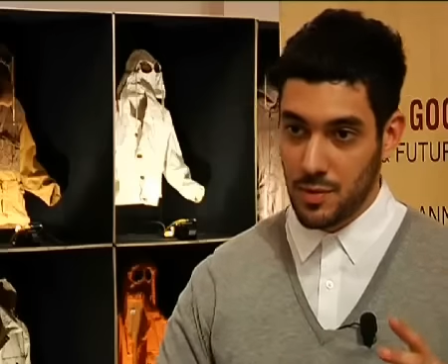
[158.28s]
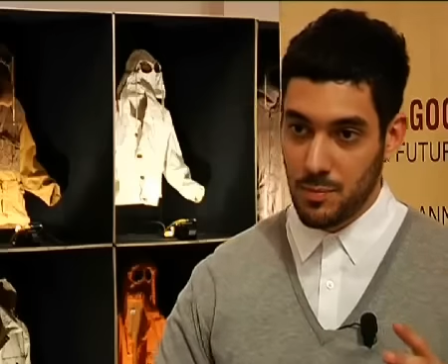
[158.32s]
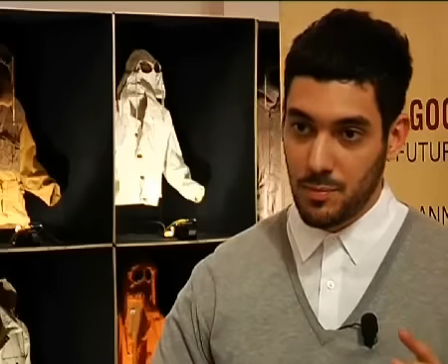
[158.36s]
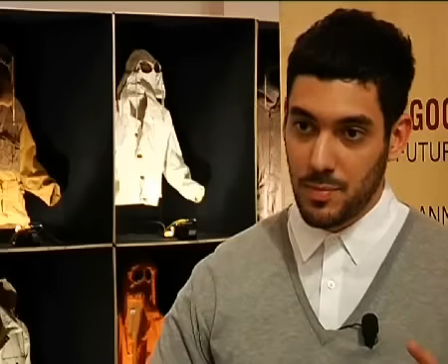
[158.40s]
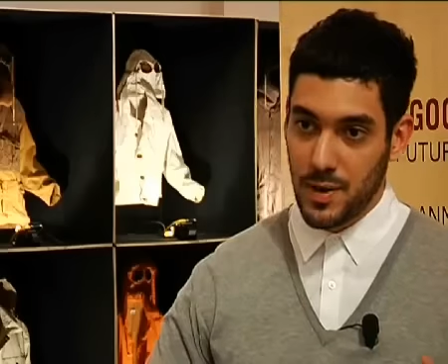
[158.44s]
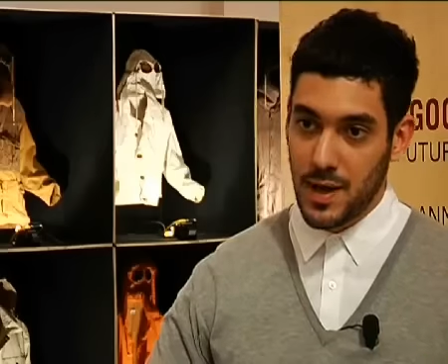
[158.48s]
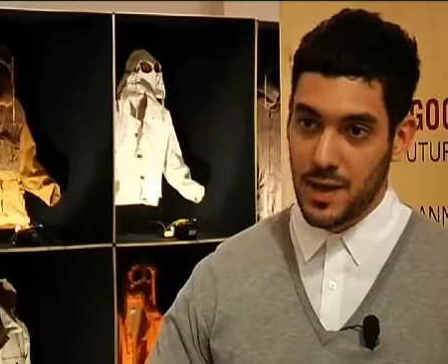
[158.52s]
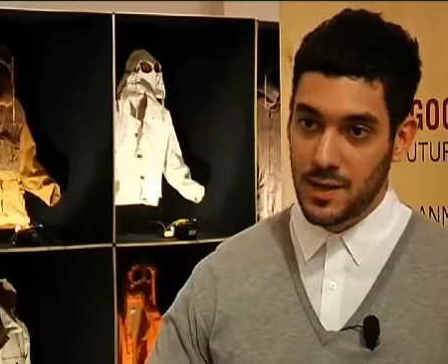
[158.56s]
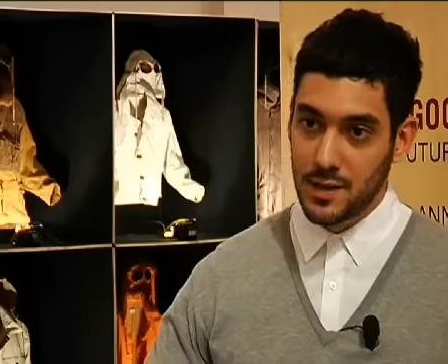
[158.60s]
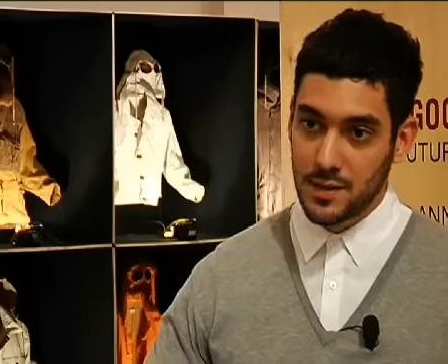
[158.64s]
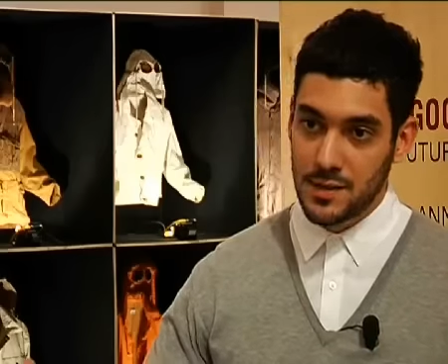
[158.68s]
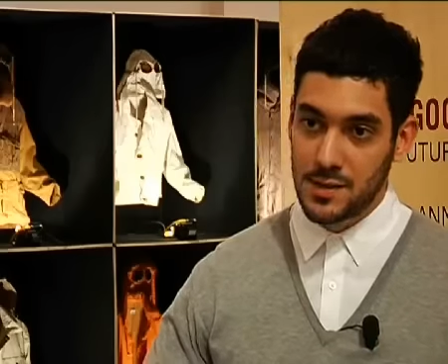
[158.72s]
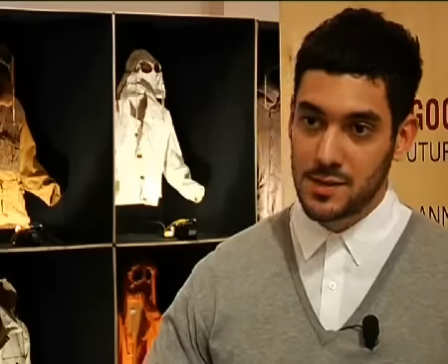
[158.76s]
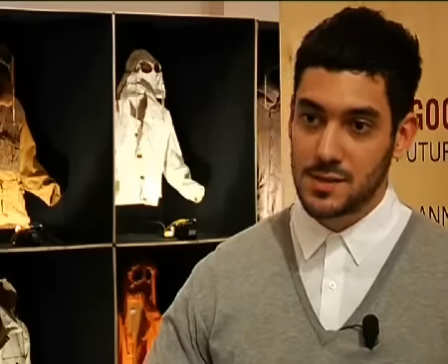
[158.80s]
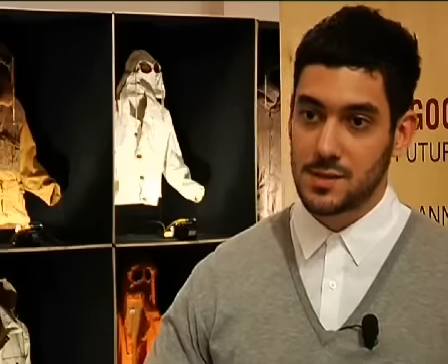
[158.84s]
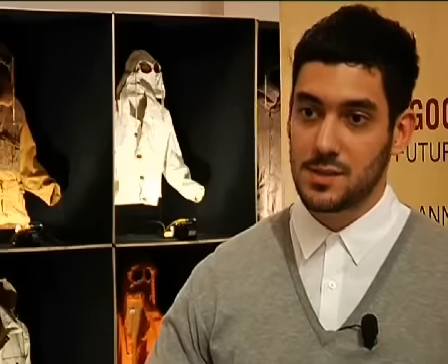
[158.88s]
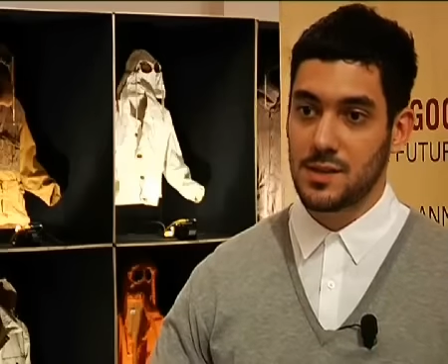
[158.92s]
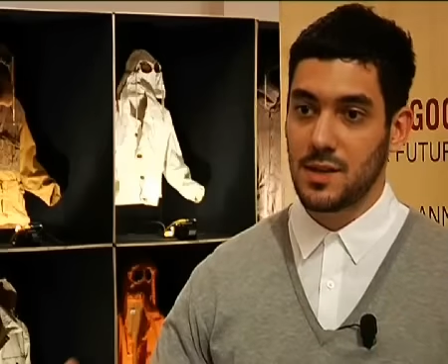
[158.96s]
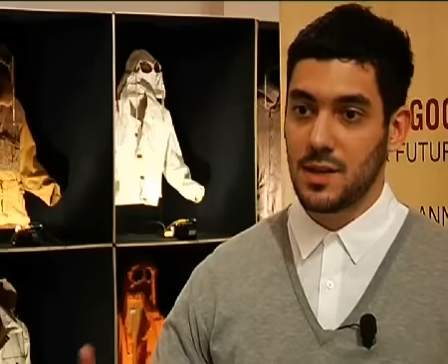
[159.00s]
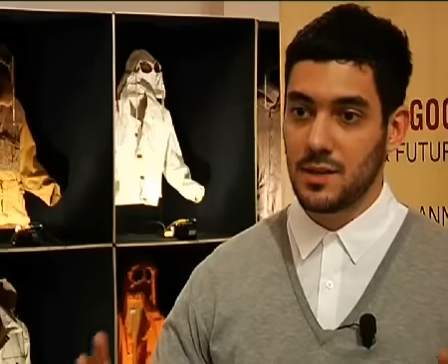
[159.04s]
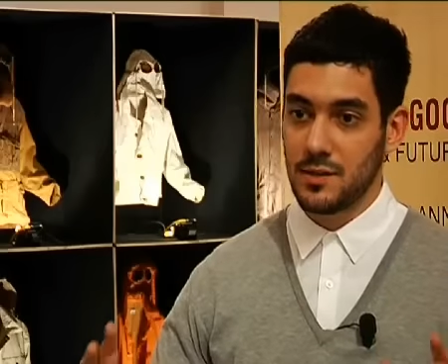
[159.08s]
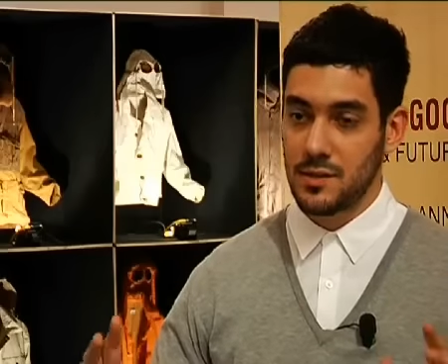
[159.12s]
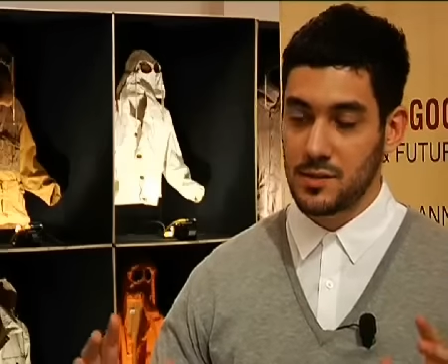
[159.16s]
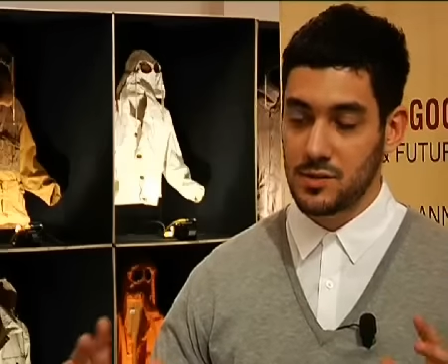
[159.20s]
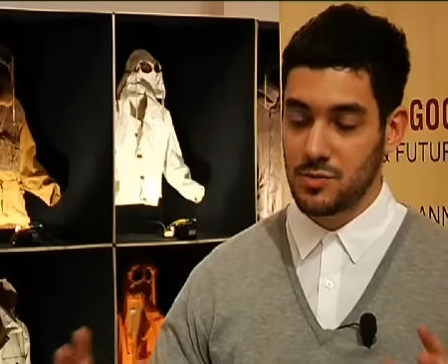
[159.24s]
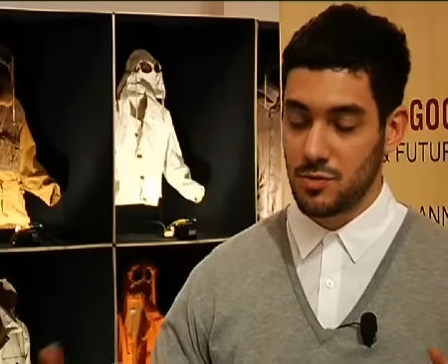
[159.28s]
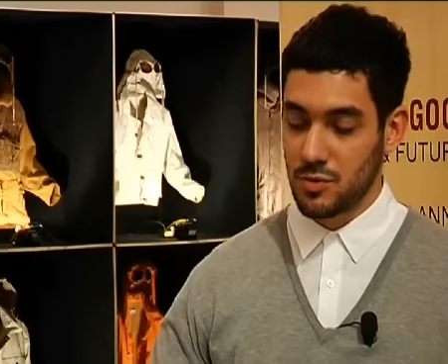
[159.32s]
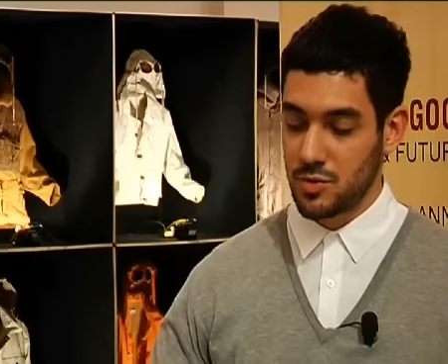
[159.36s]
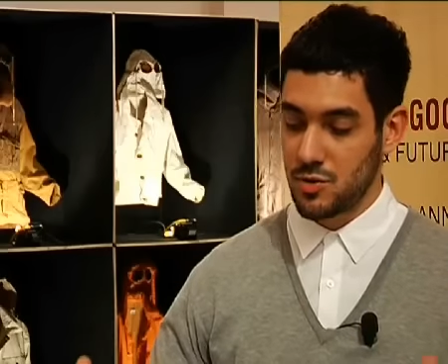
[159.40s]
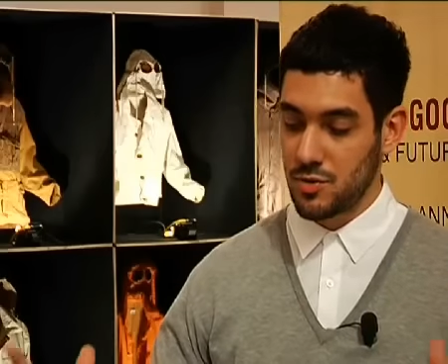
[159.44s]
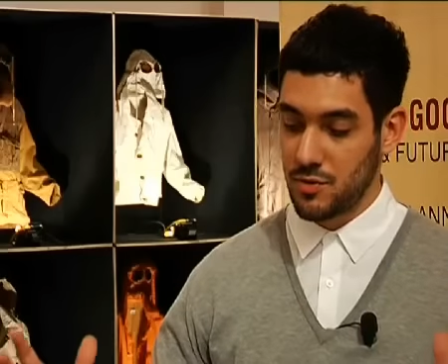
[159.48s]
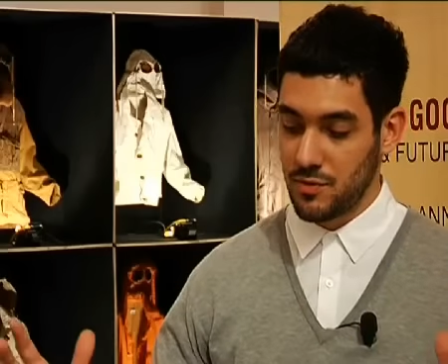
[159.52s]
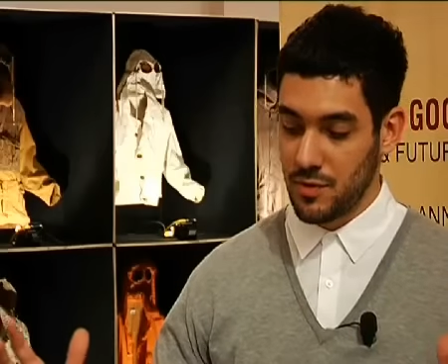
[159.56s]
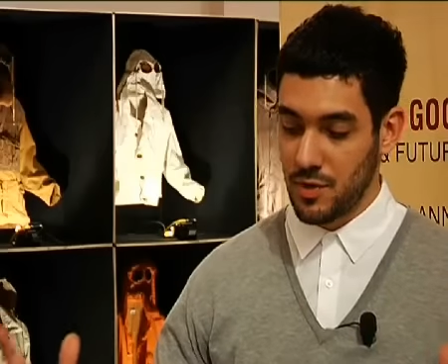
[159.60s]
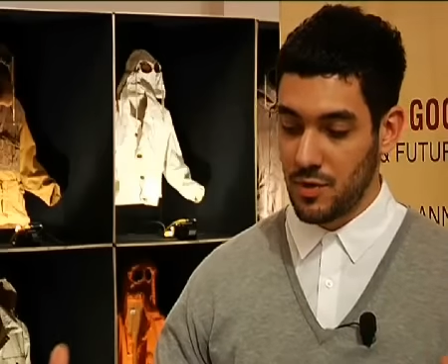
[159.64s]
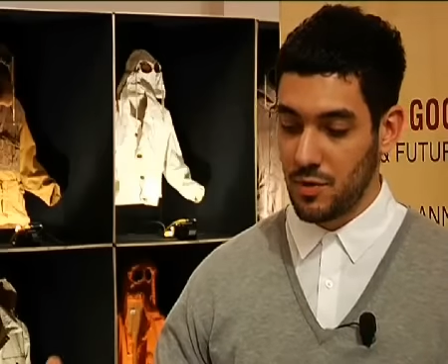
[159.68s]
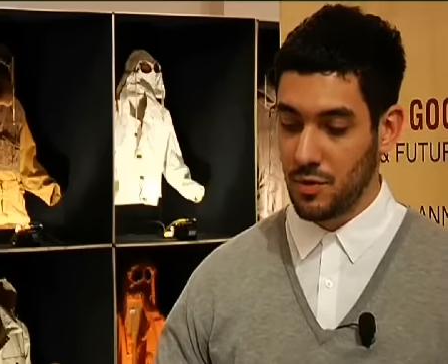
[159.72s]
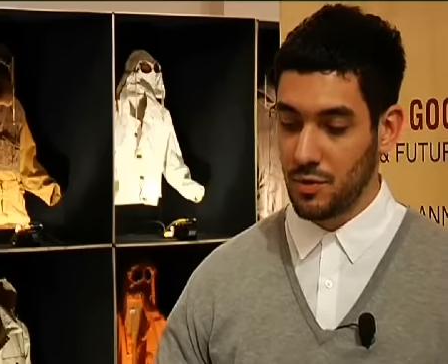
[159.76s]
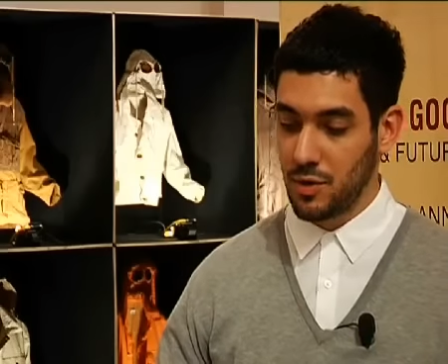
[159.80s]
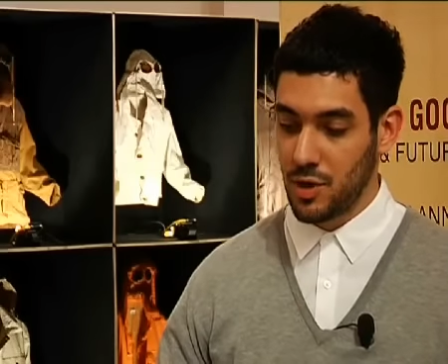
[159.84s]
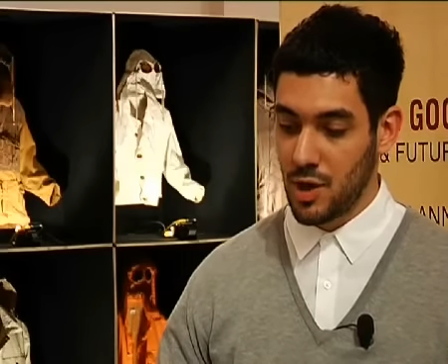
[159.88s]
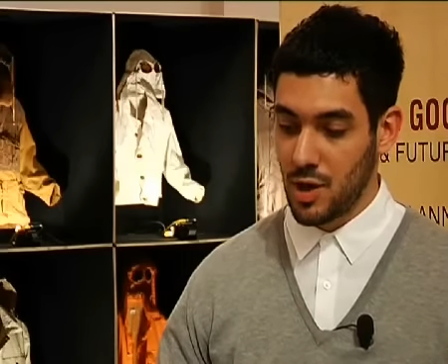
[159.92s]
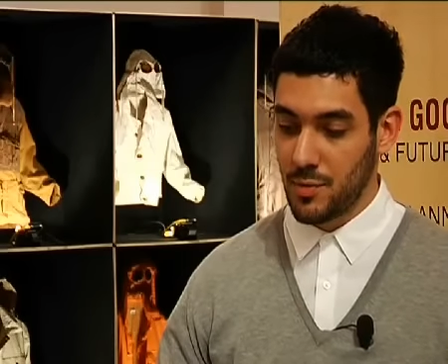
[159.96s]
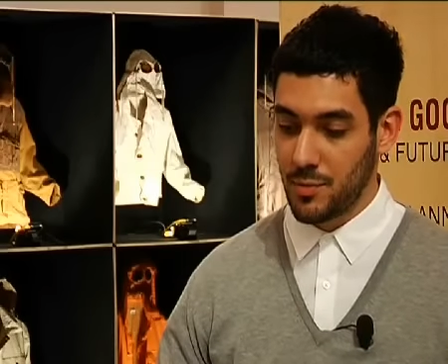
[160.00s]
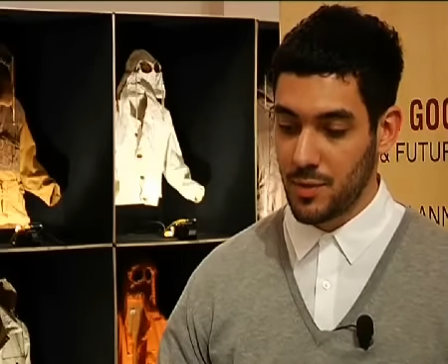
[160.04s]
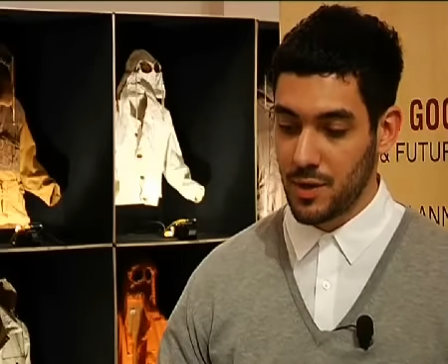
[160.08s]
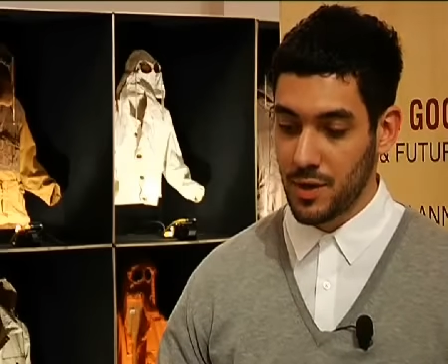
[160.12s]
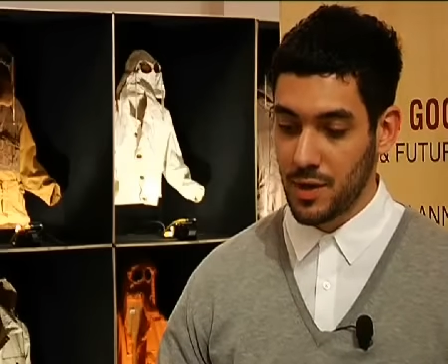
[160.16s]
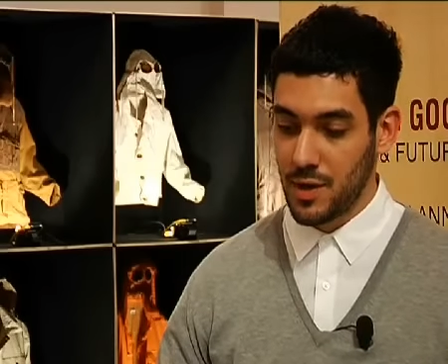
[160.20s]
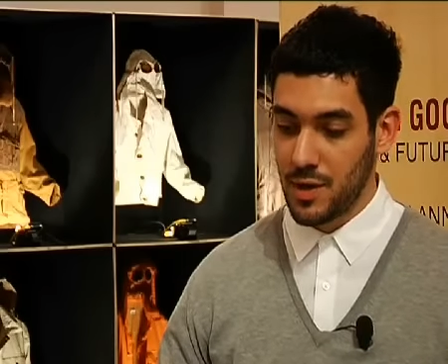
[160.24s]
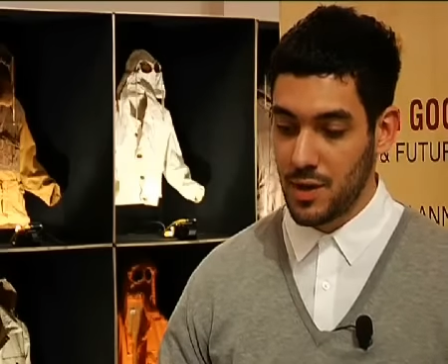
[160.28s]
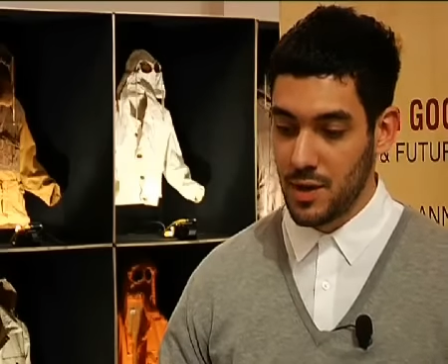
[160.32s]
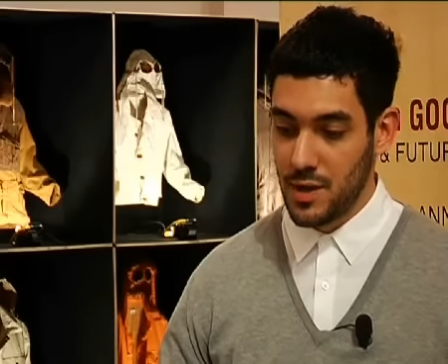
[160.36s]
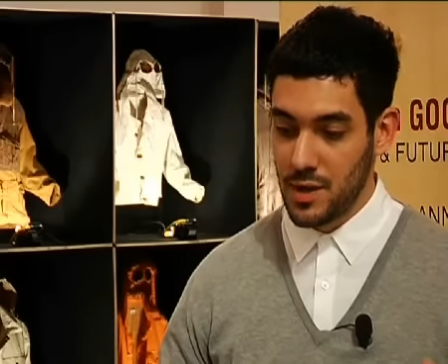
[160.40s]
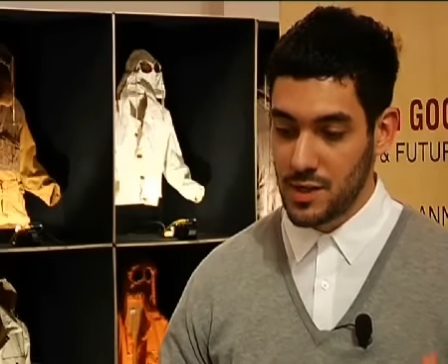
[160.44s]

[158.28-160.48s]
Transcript: the balance and the structure of the whole garment